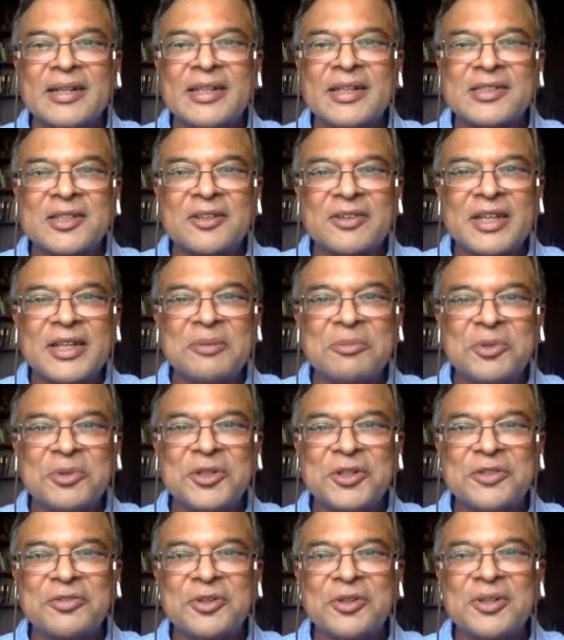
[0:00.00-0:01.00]
it's a very
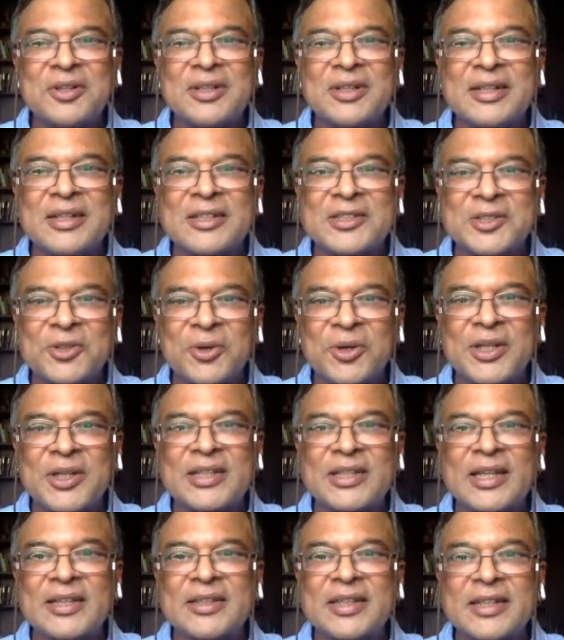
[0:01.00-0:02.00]
beautiful
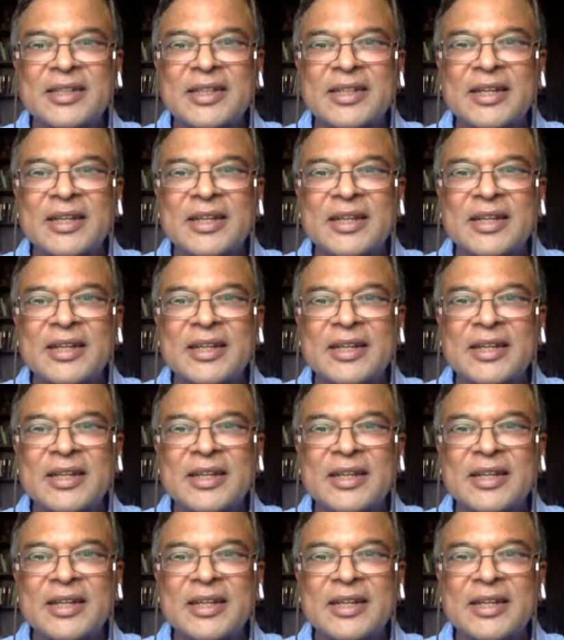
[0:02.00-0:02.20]
story that they